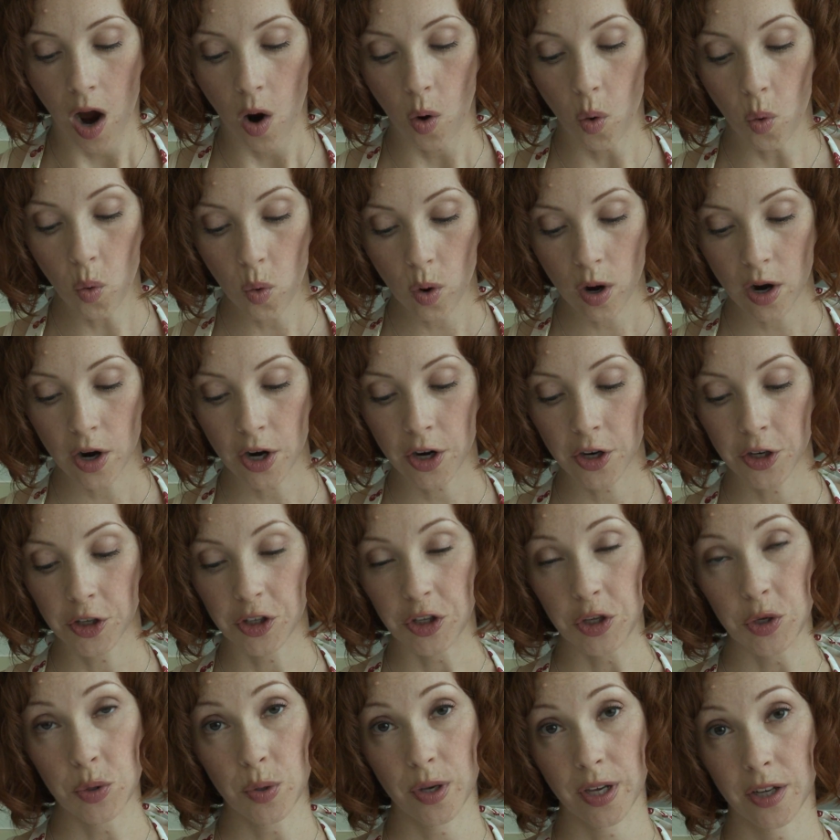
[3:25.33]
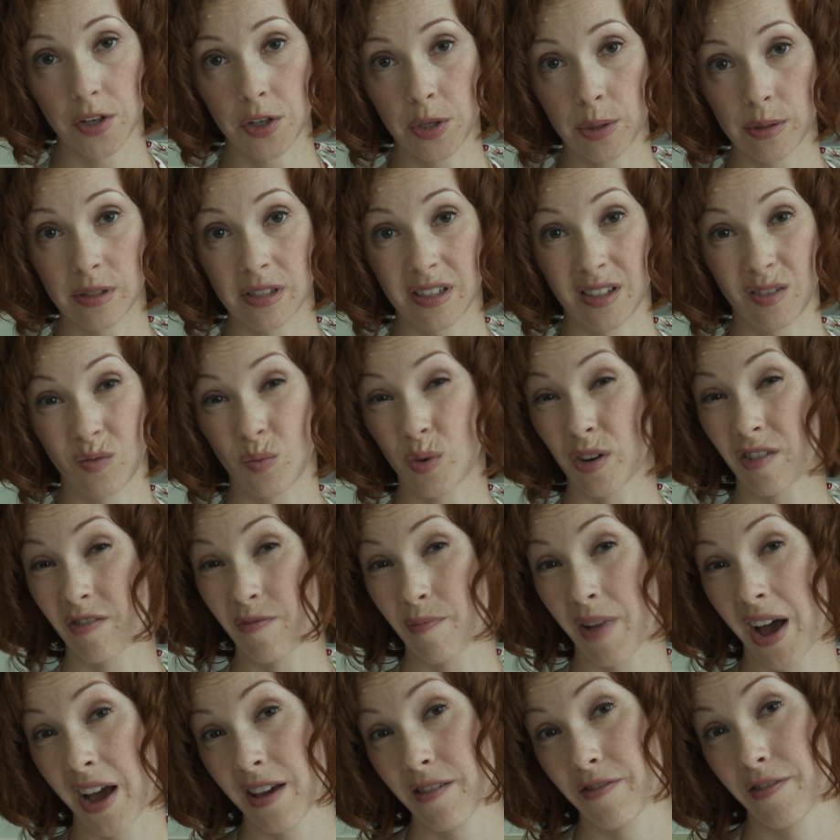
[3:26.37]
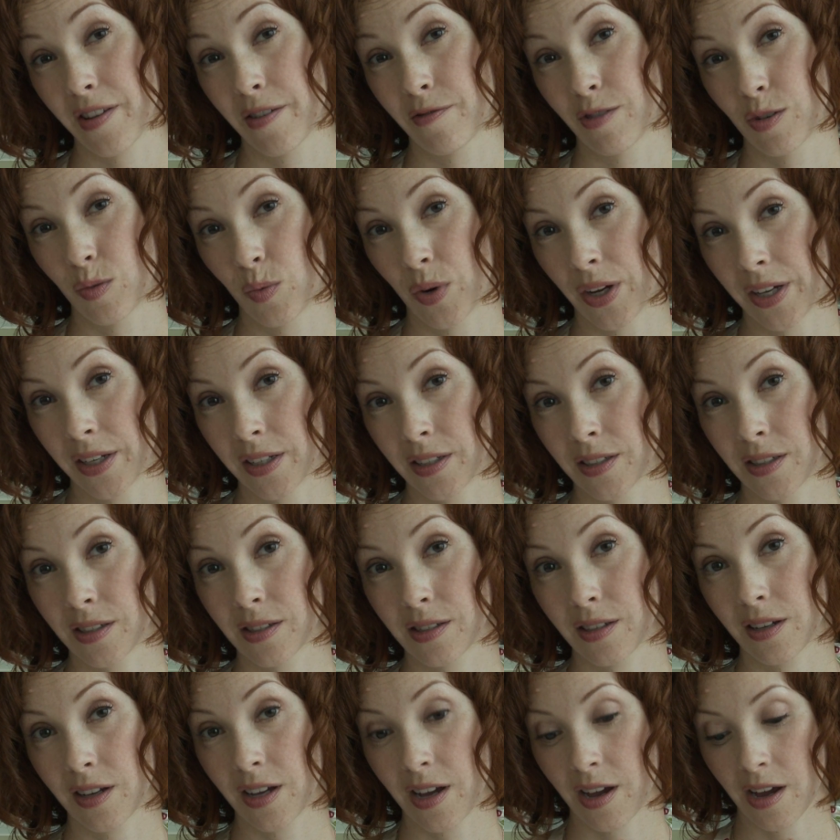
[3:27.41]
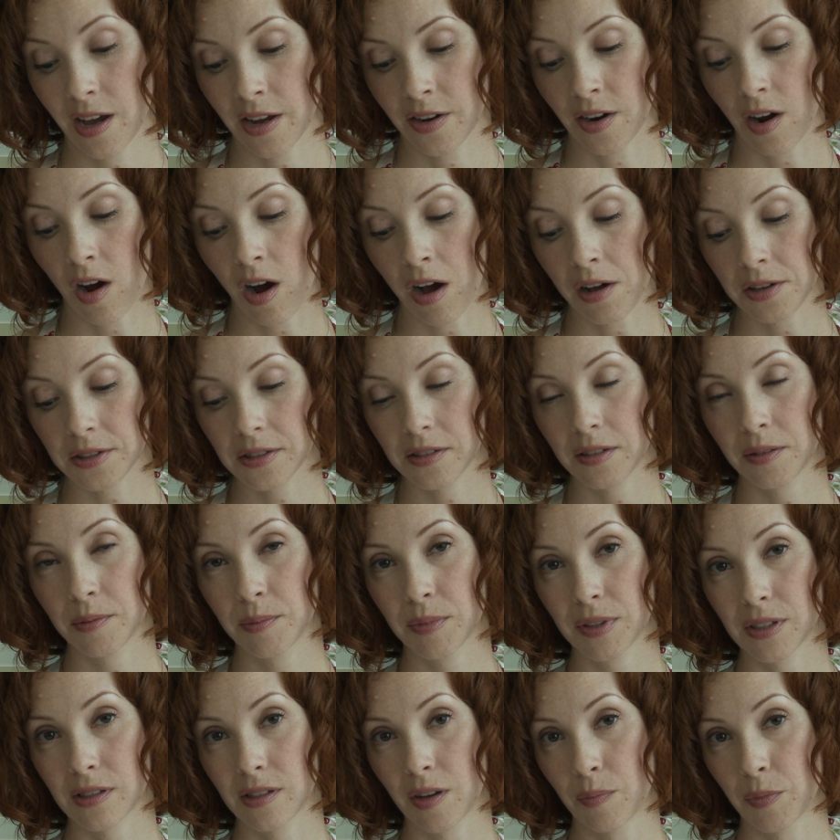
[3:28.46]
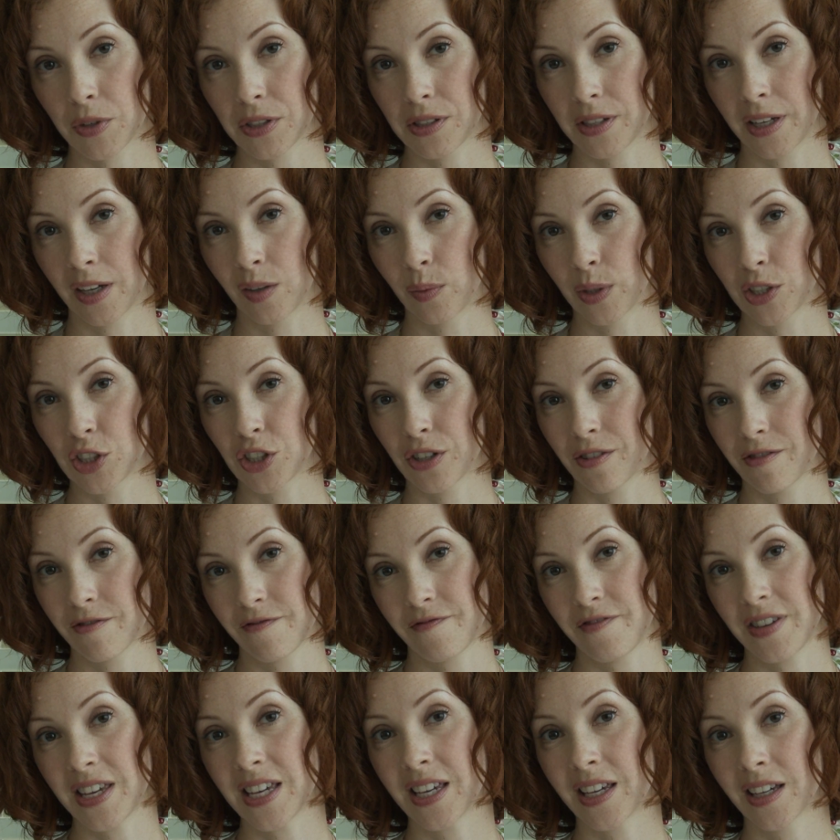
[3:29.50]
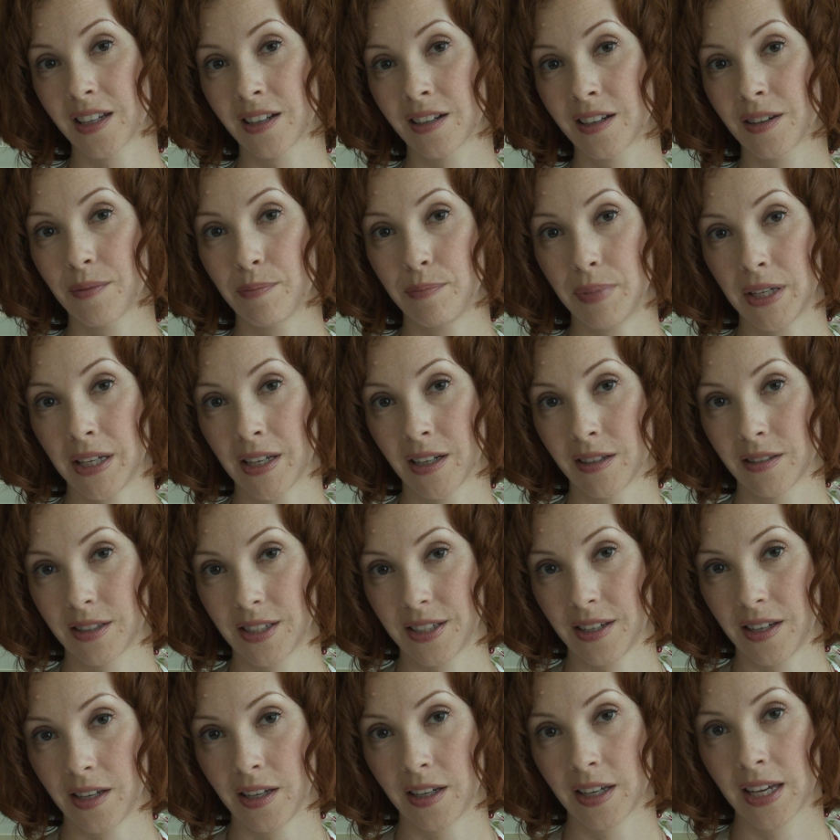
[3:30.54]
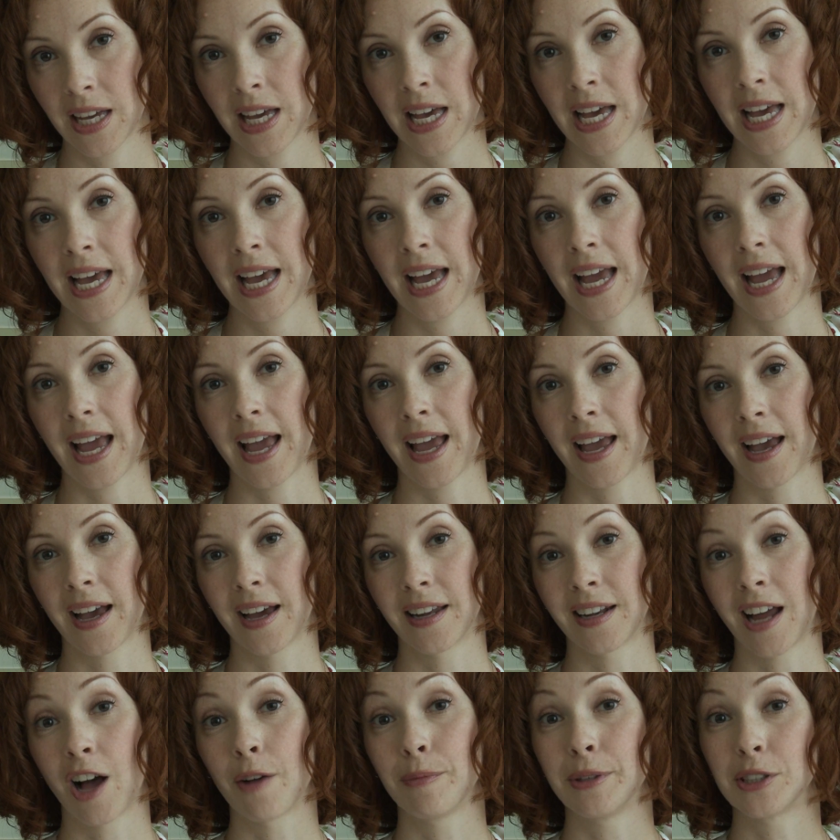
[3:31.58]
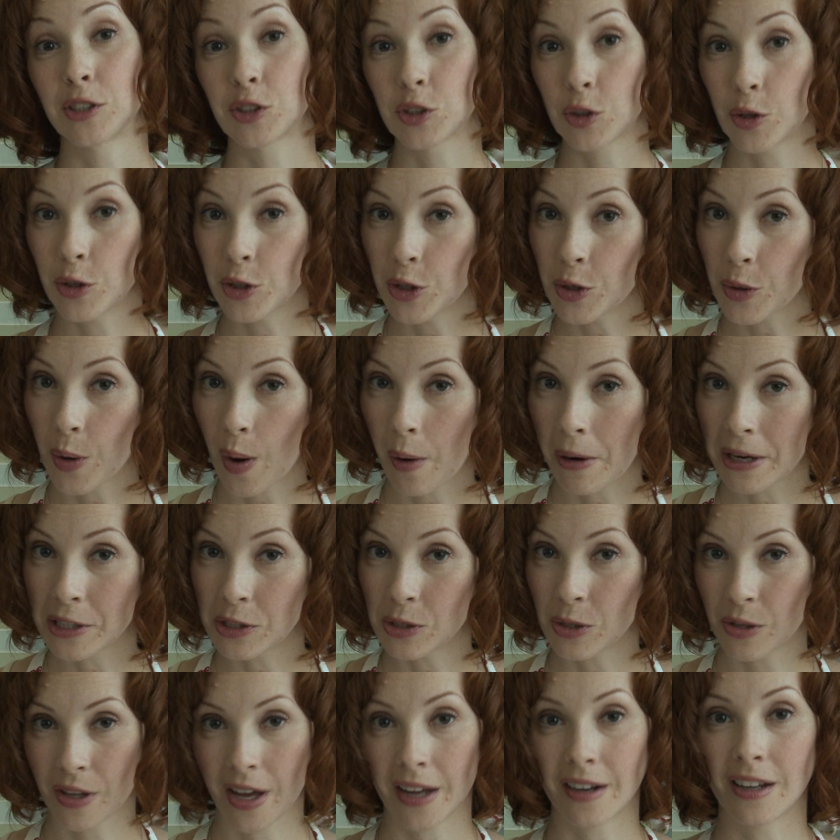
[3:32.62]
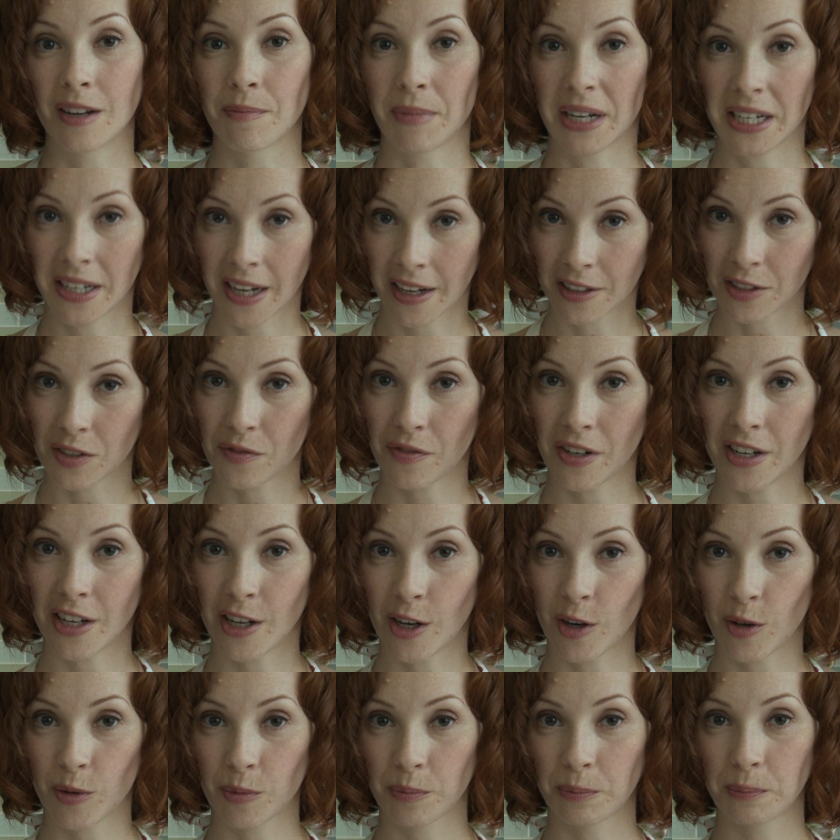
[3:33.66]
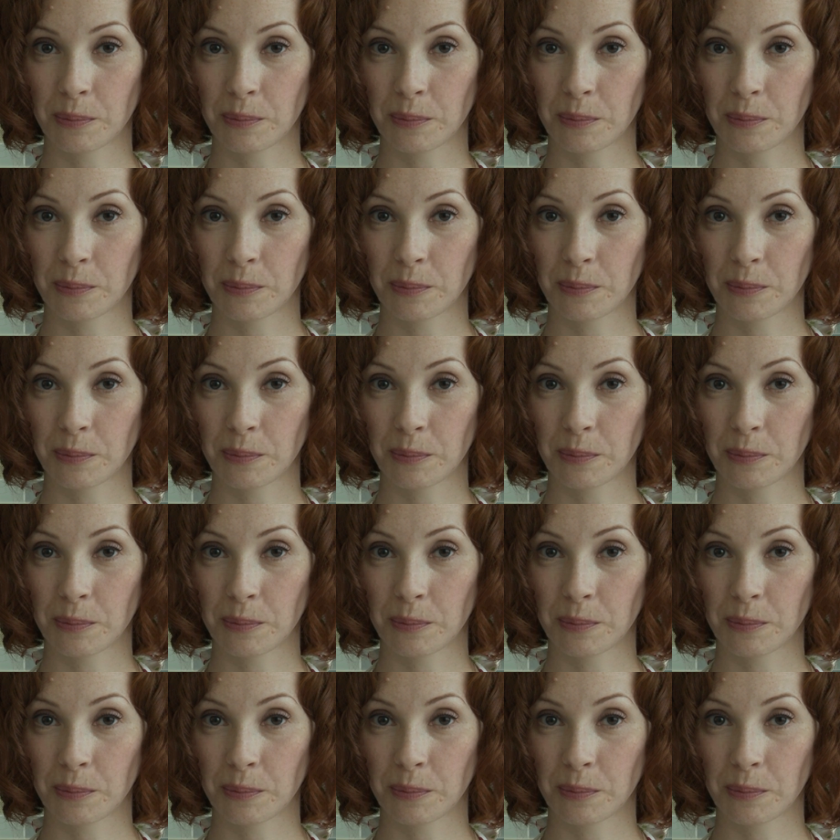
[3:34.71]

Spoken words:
or you can use it in one of my favorite ways, an awesome summer sandwich of a vegan BLT, and I'll be showing you how I do that in my next video.